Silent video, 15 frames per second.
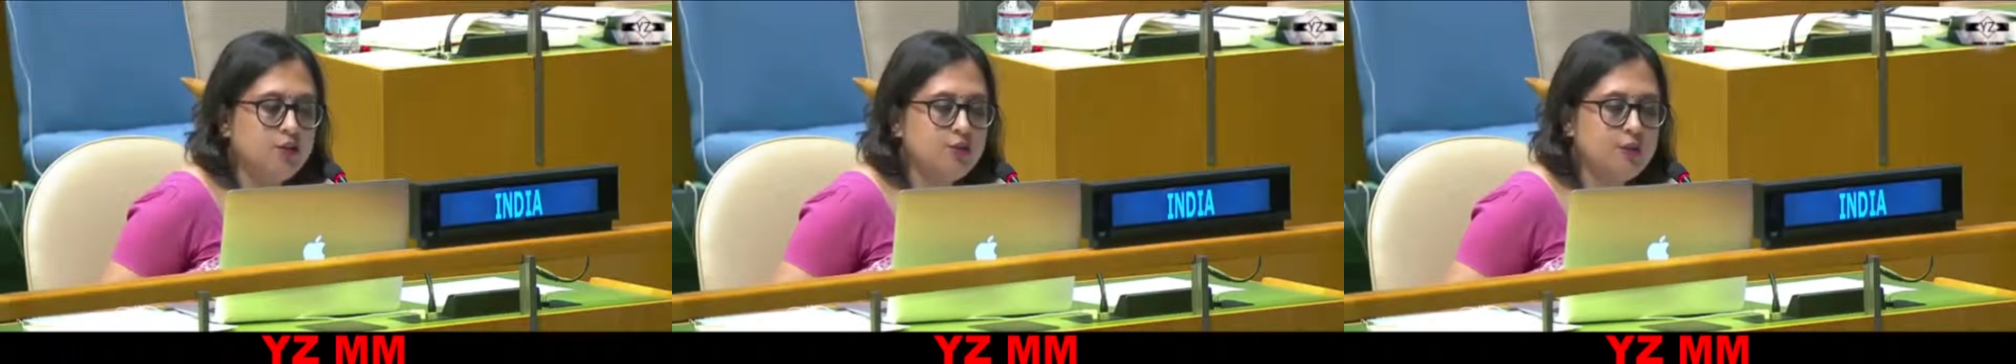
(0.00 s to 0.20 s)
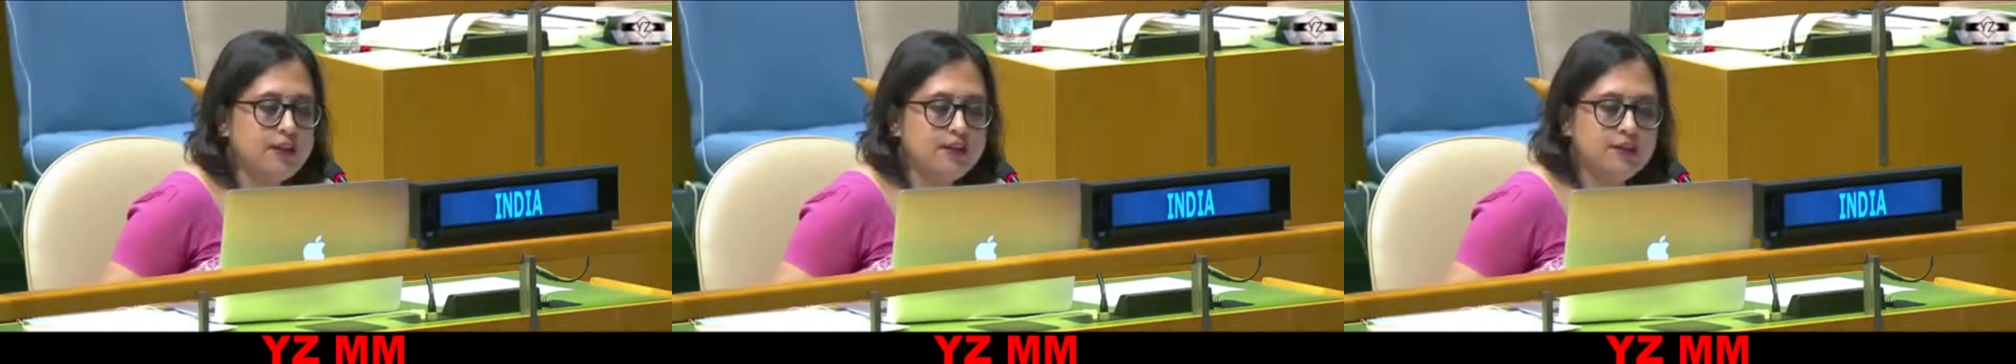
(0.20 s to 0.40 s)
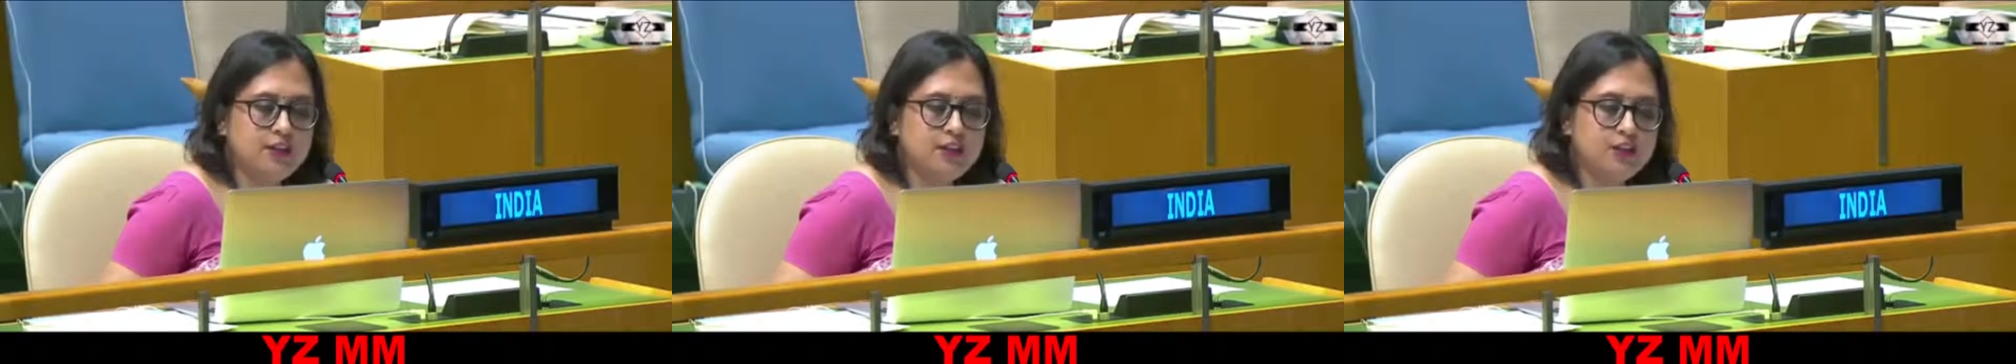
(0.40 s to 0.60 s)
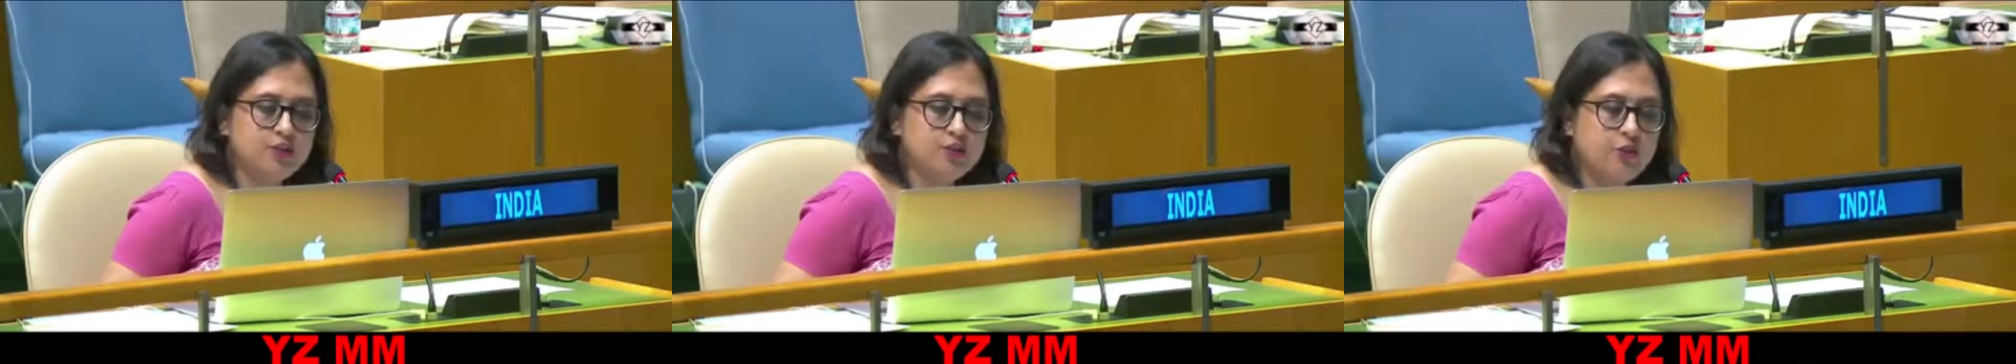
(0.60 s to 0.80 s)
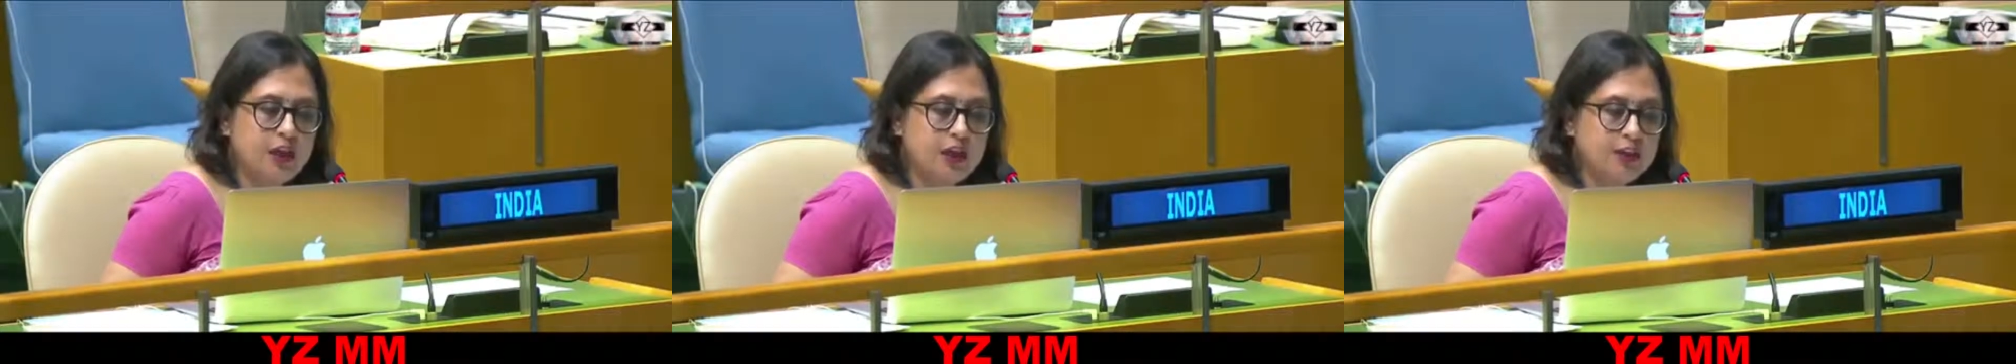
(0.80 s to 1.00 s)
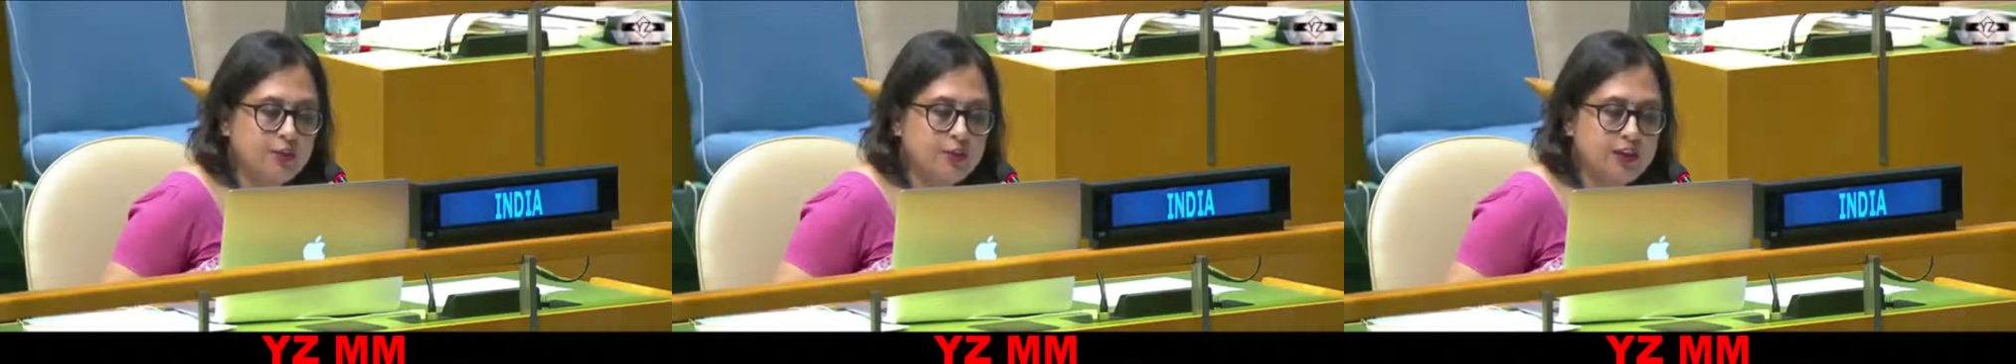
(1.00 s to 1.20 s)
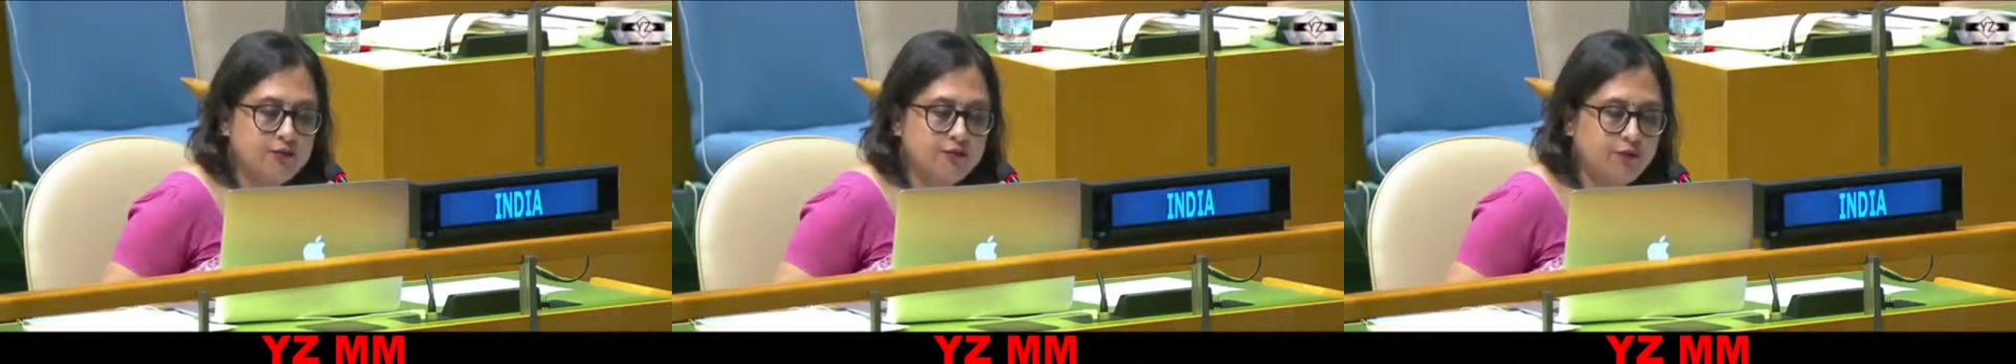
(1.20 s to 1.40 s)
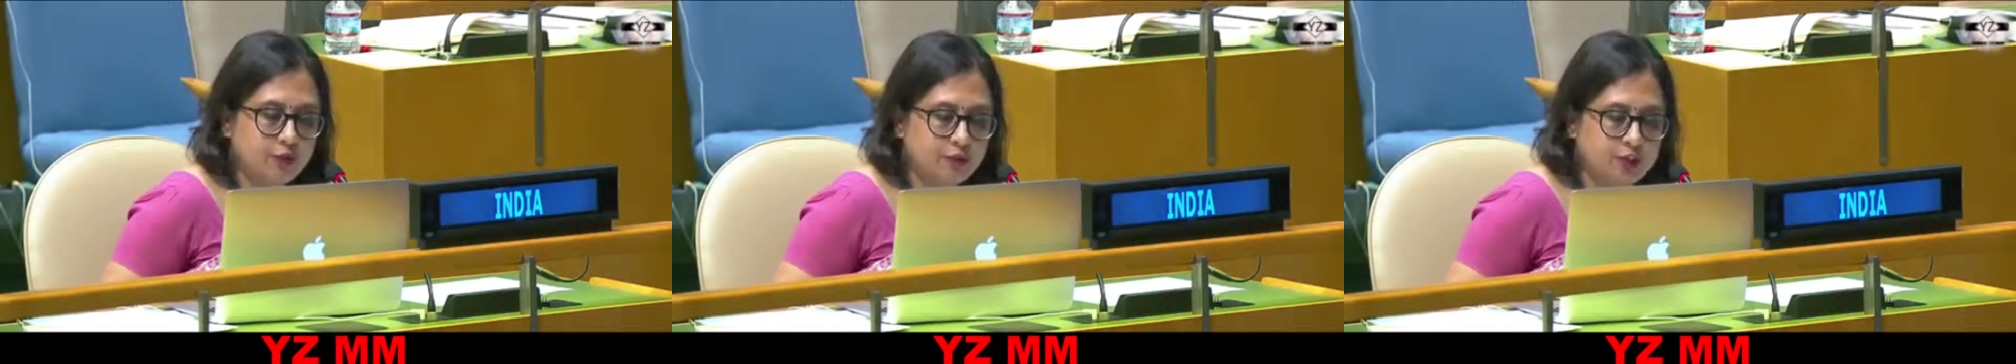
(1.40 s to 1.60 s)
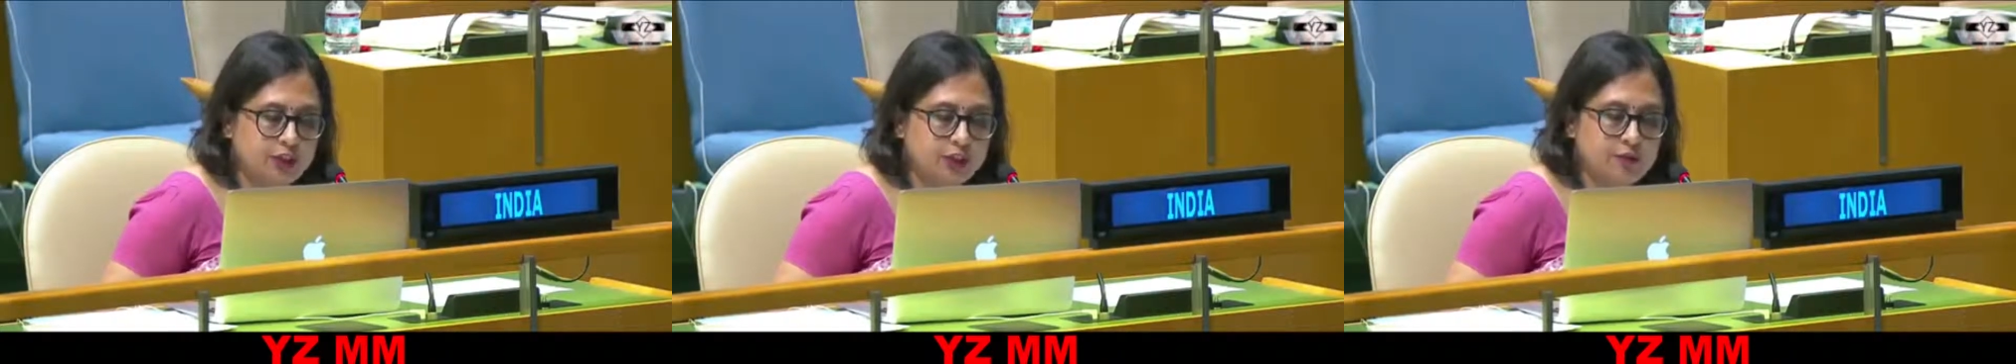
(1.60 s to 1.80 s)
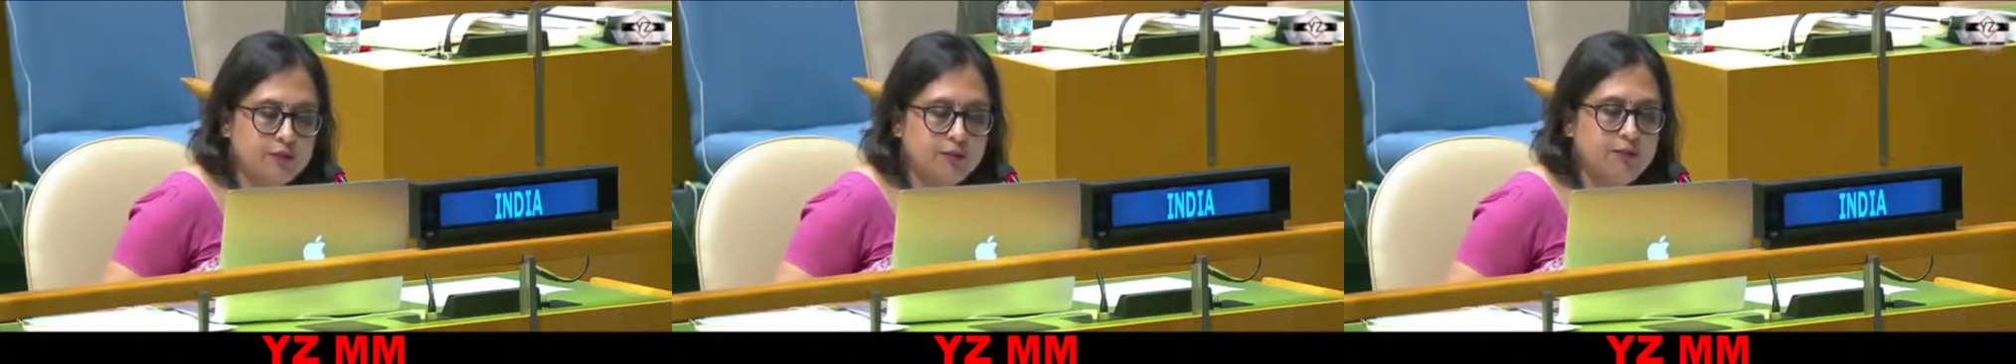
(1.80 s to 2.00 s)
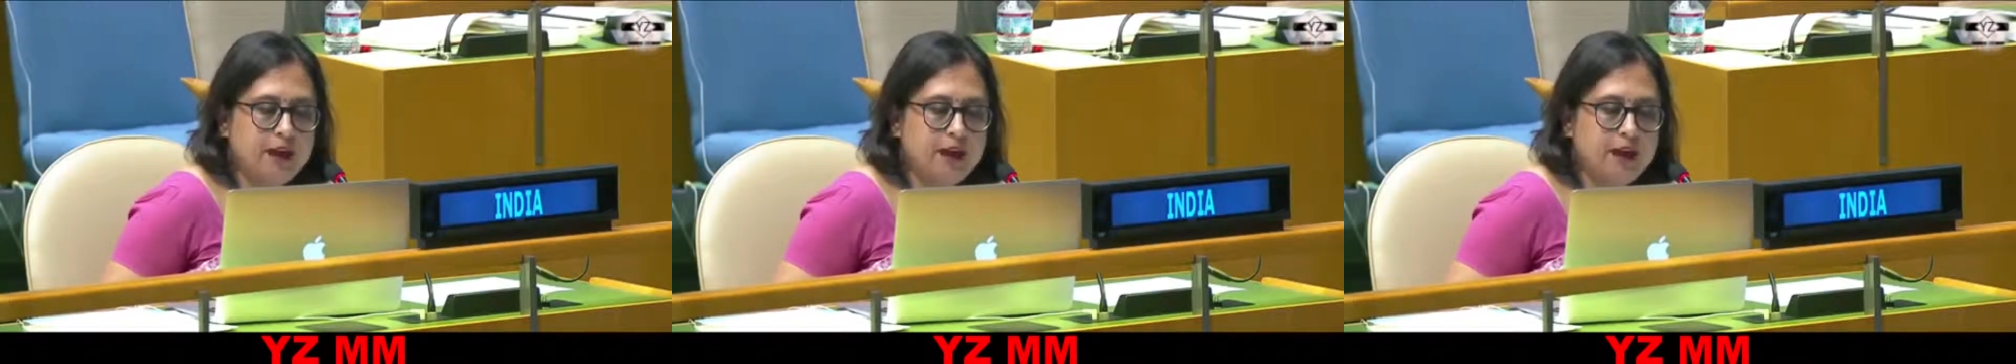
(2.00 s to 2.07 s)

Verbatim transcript: 22 July 2014